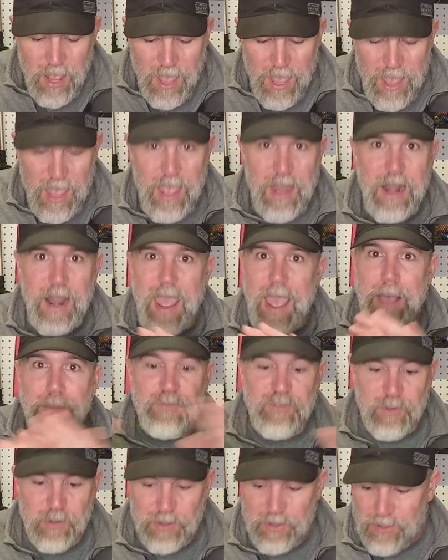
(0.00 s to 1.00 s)
and
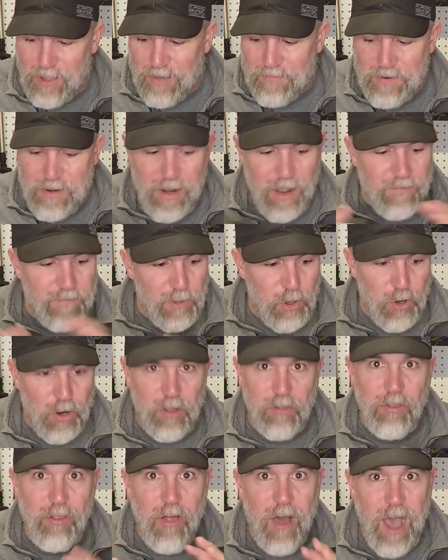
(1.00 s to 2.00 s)
absolutely love it. I've learned a
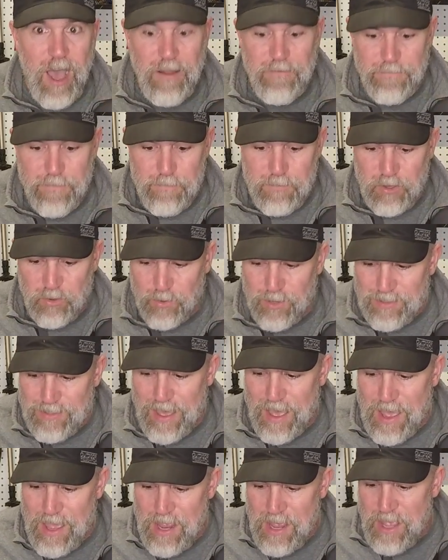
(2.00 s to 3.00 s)
lot from doing
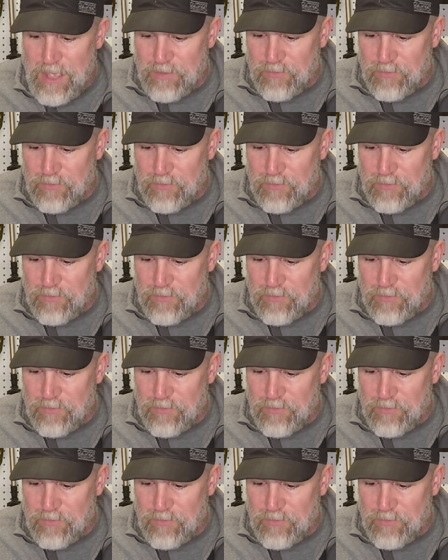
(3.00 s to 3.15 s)
that.